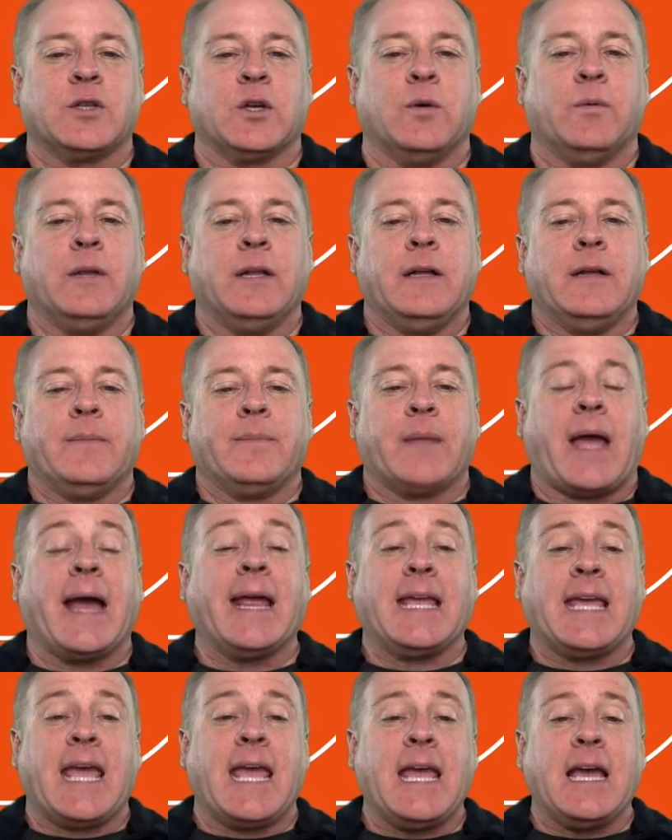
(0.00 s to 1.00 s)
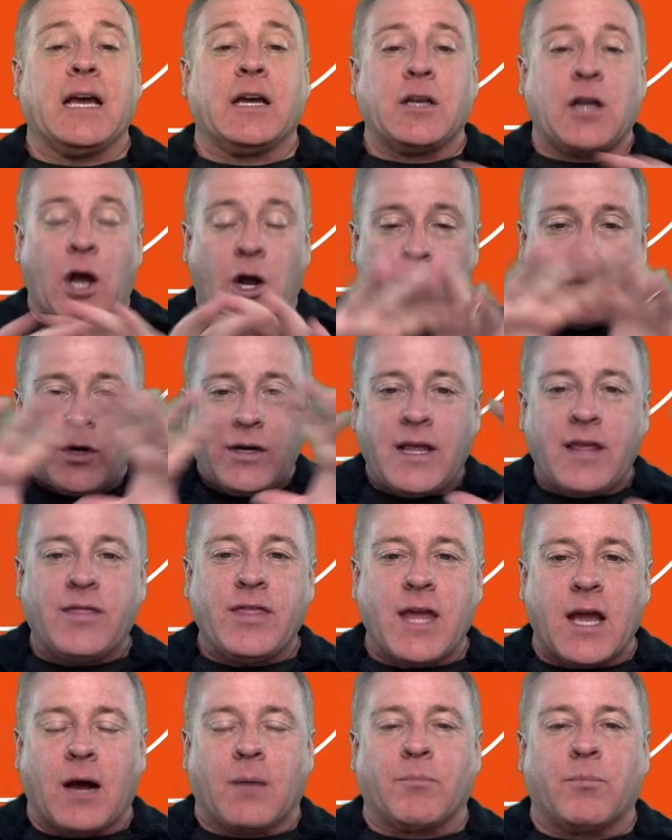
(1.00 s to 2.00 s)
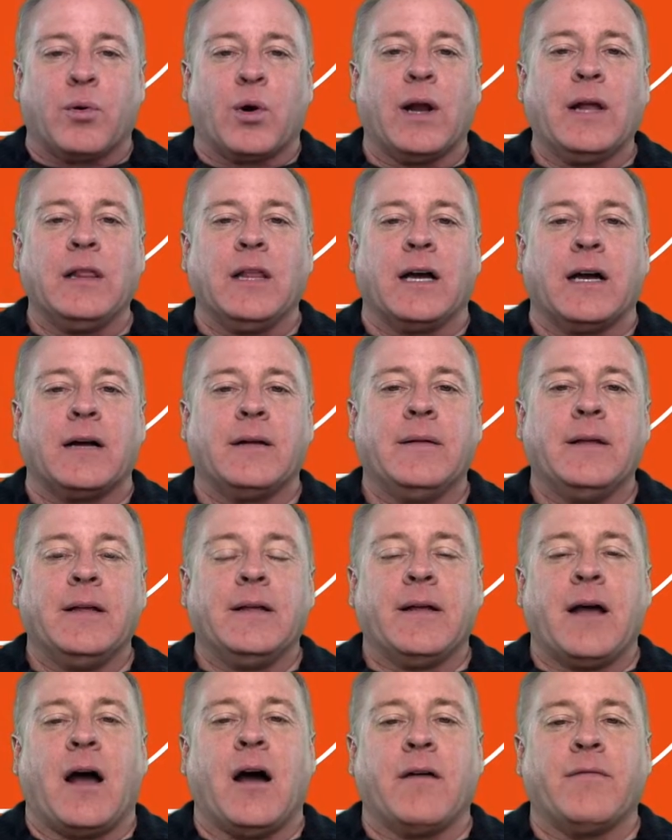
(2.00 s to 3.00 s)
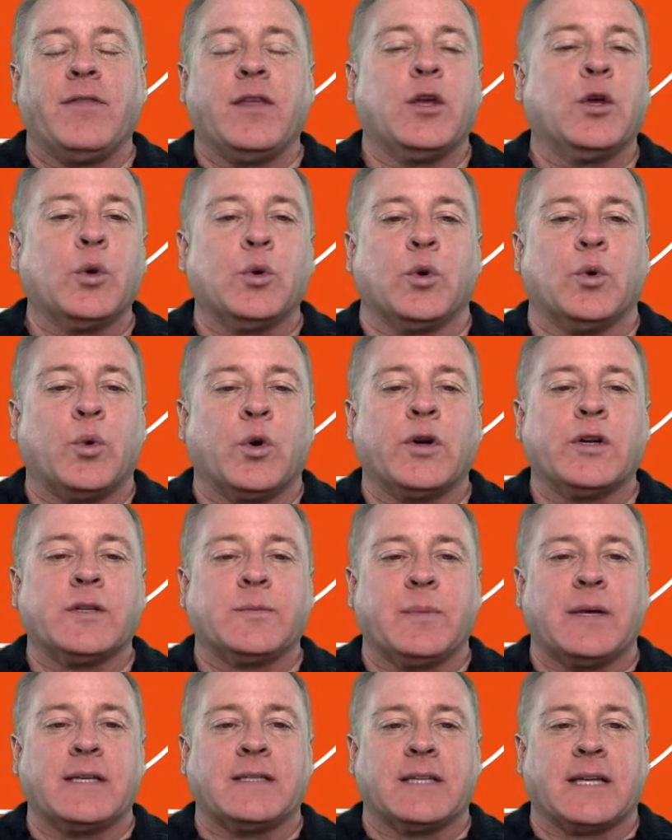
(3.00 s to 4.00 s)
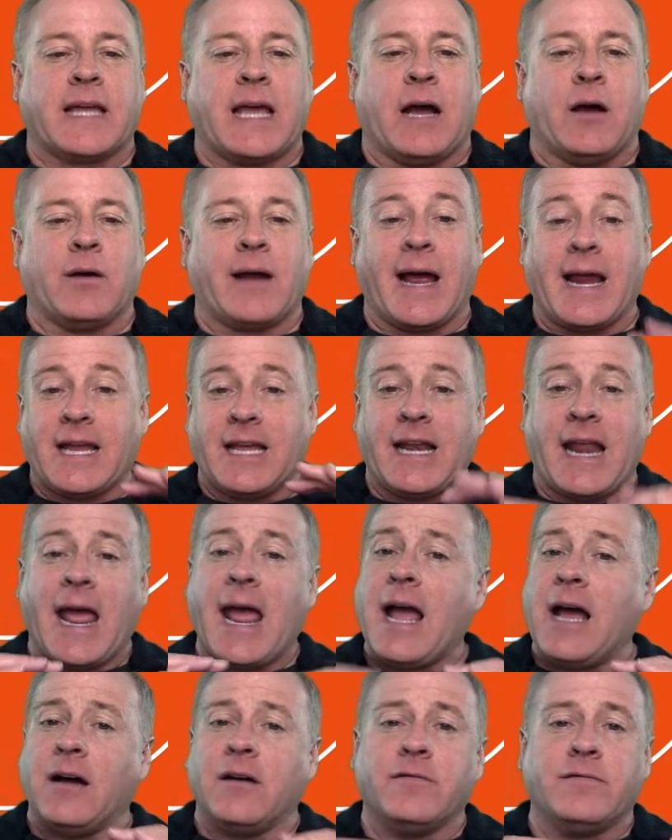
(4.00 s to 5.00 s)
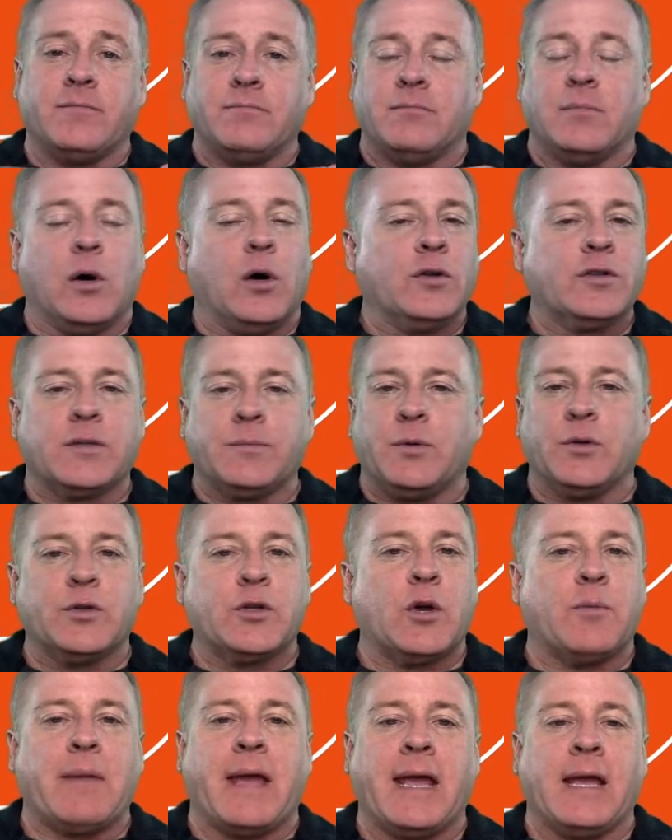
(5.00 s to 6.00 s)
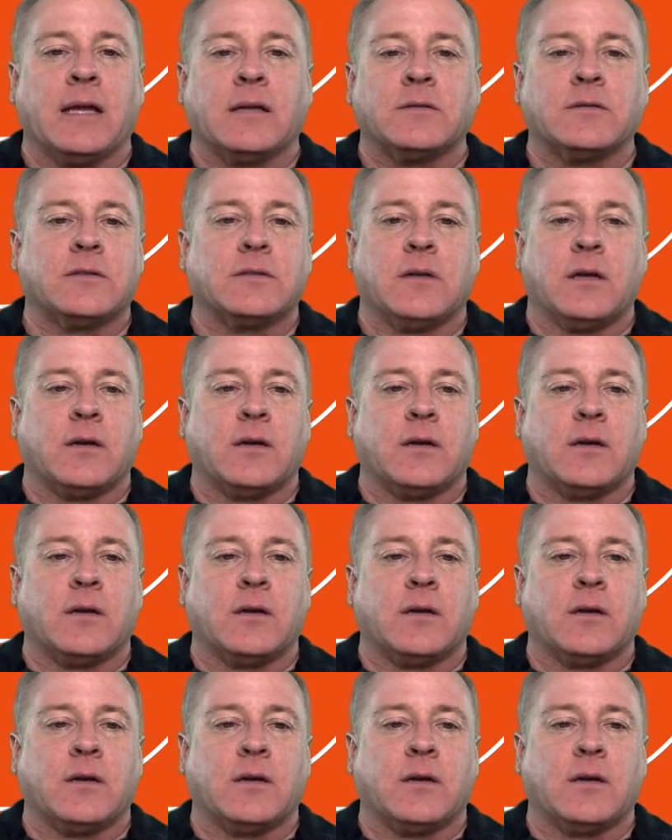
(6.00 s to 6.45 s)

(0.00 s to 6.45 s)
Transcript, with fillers: So I can, underneath the umbrella of the Google Workspace account, I can have multiple domains.